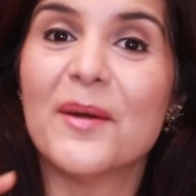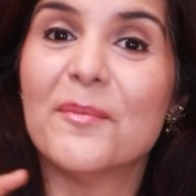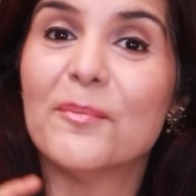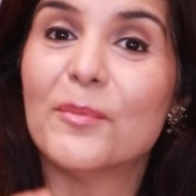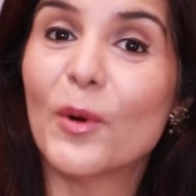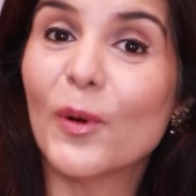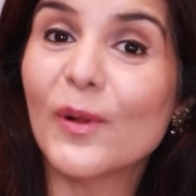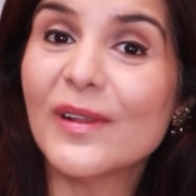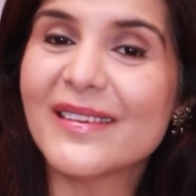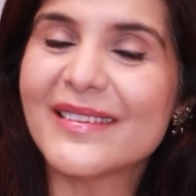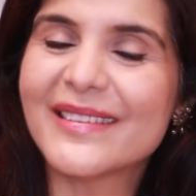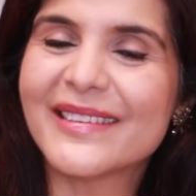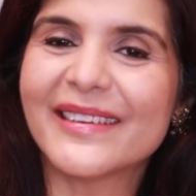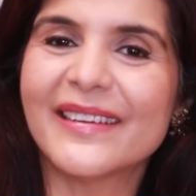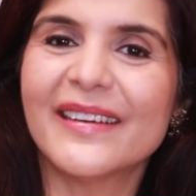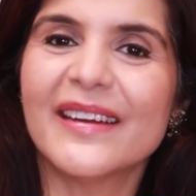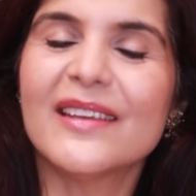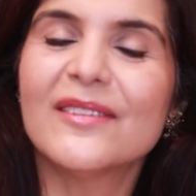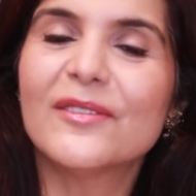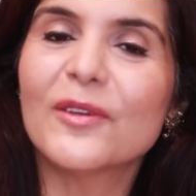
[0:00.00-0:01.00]

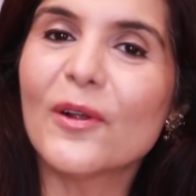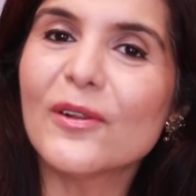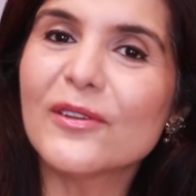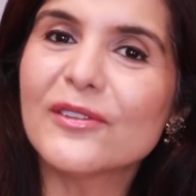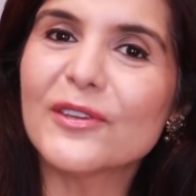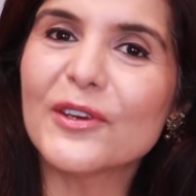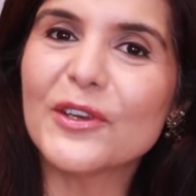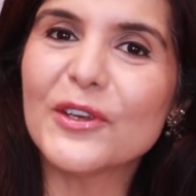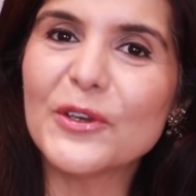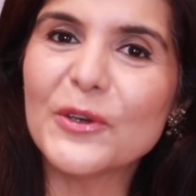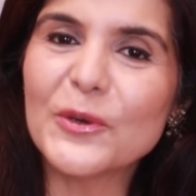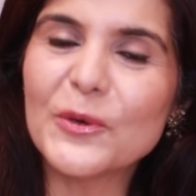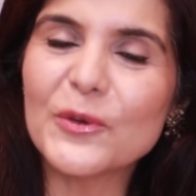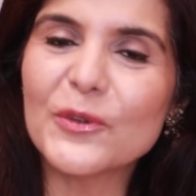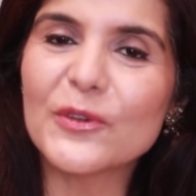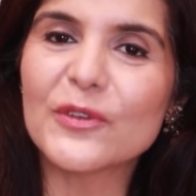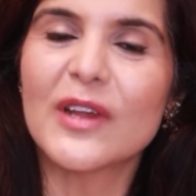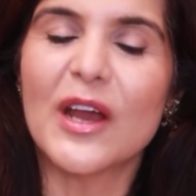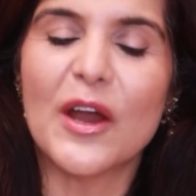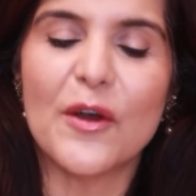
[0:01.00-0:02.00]
Bolster is also
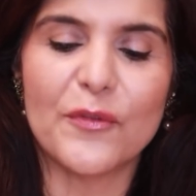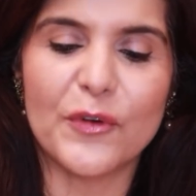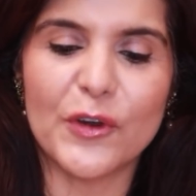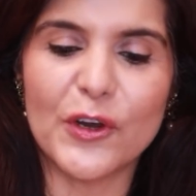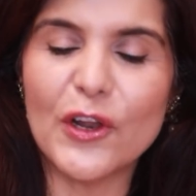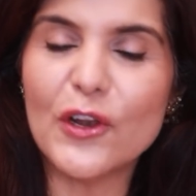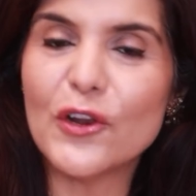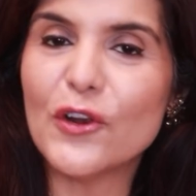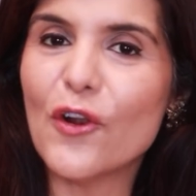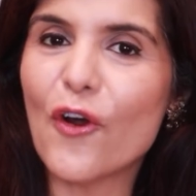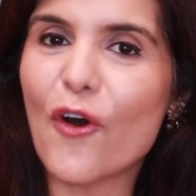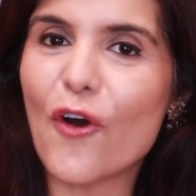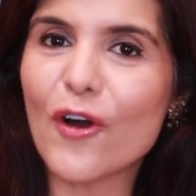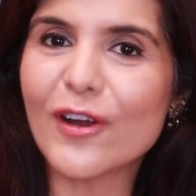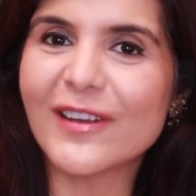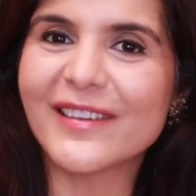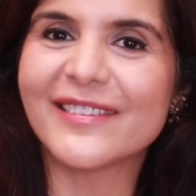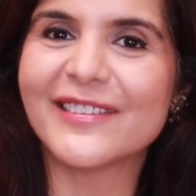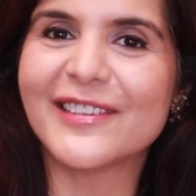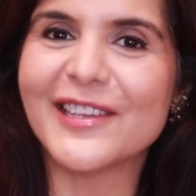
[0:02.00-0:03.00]
used for a
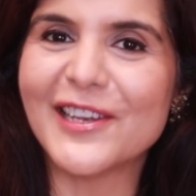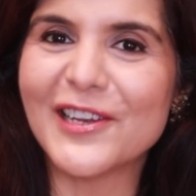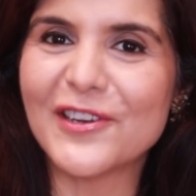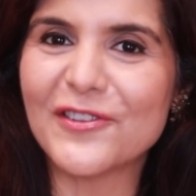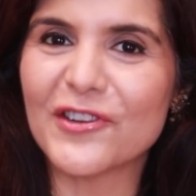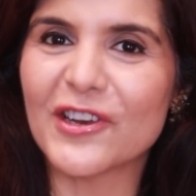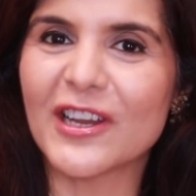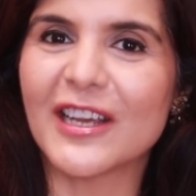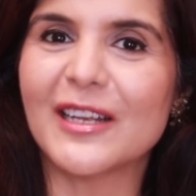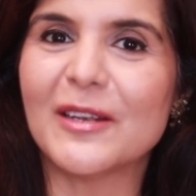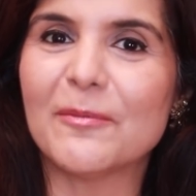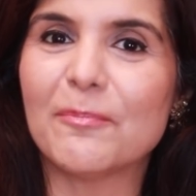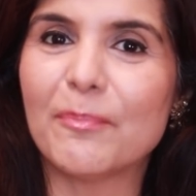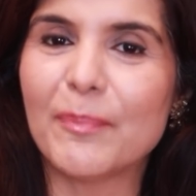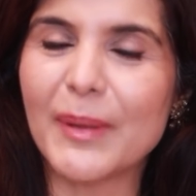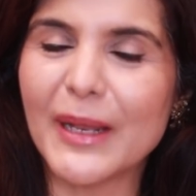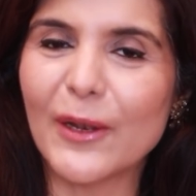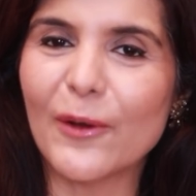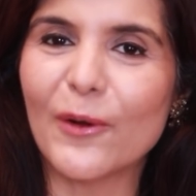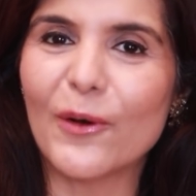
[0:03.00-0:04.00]
long cylindrical
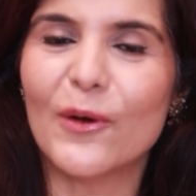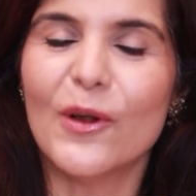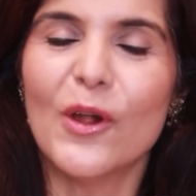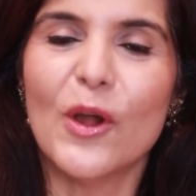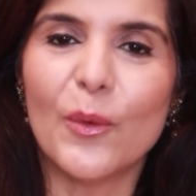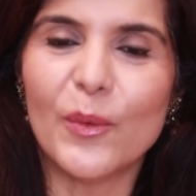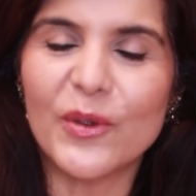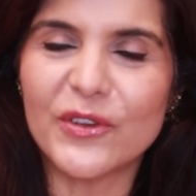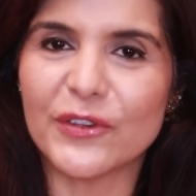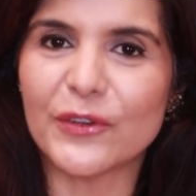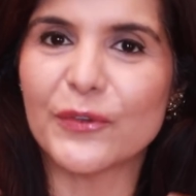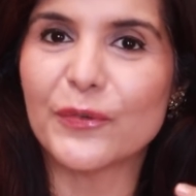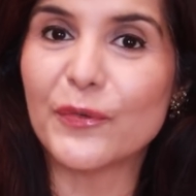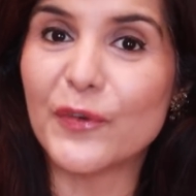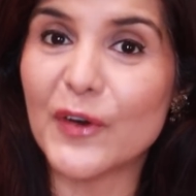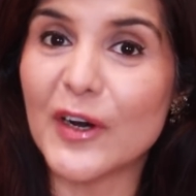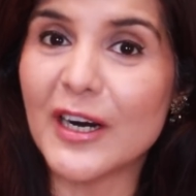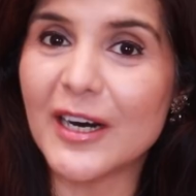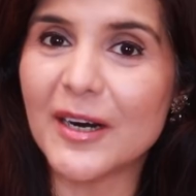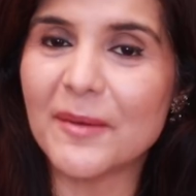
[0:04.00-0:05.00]
pillow which is
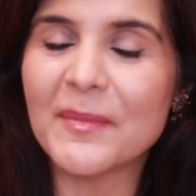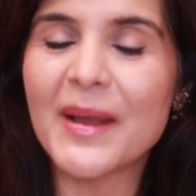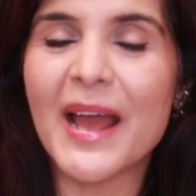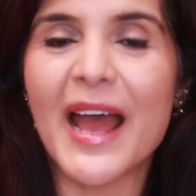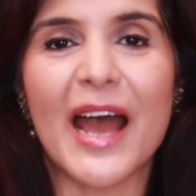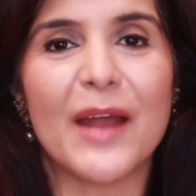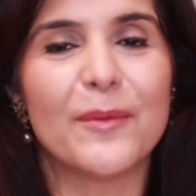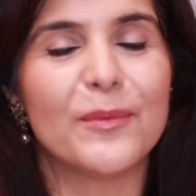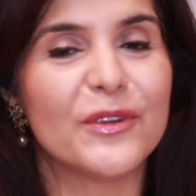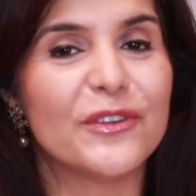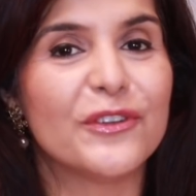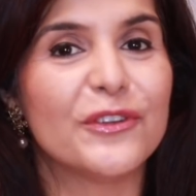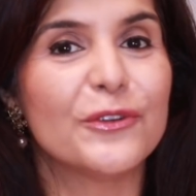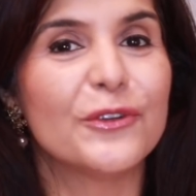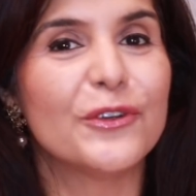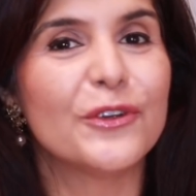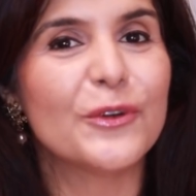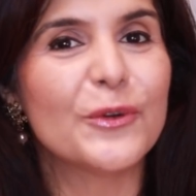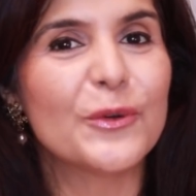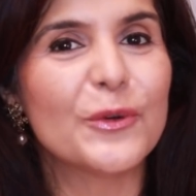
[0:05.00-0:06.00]
firm and which you
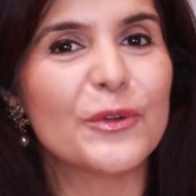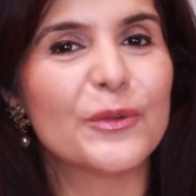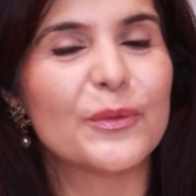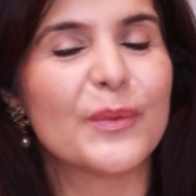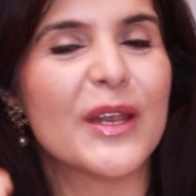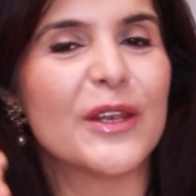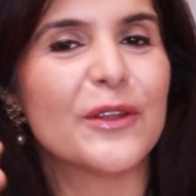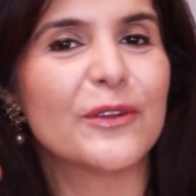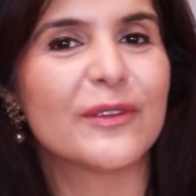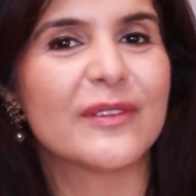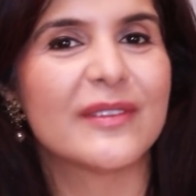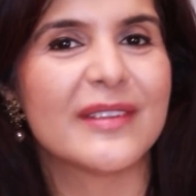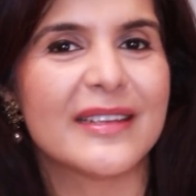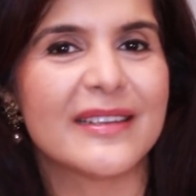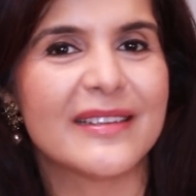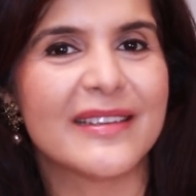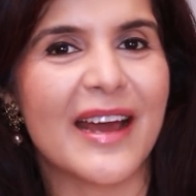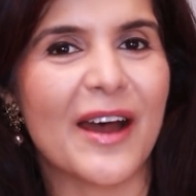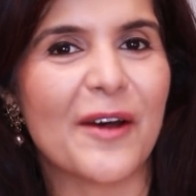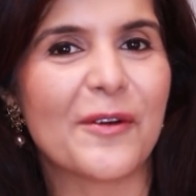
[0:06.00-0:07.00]
use when you
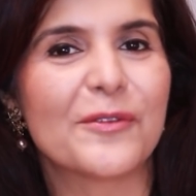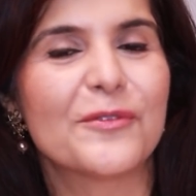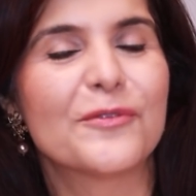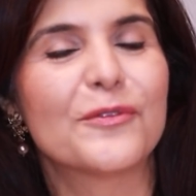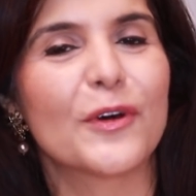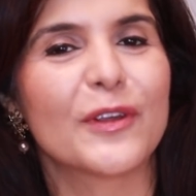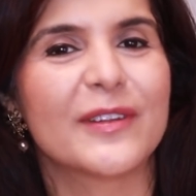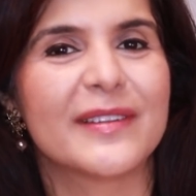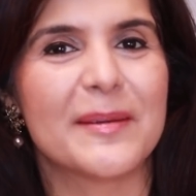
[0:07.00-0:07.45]
sit down for